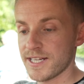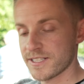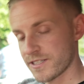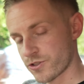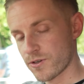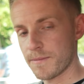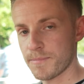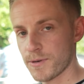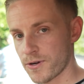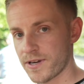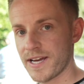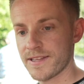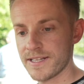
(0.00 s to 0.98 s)
So try and
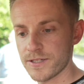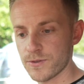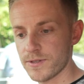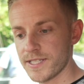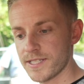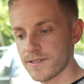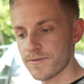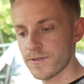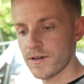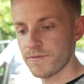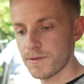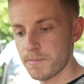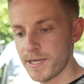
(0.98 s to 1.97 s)
block out that noise
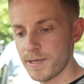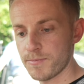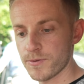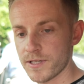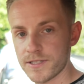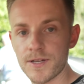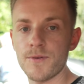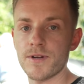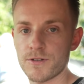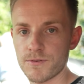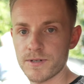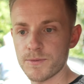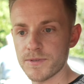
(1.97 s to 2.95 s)
of the people that don't
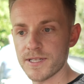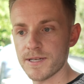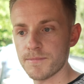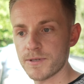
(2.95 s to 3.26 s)
agree with it,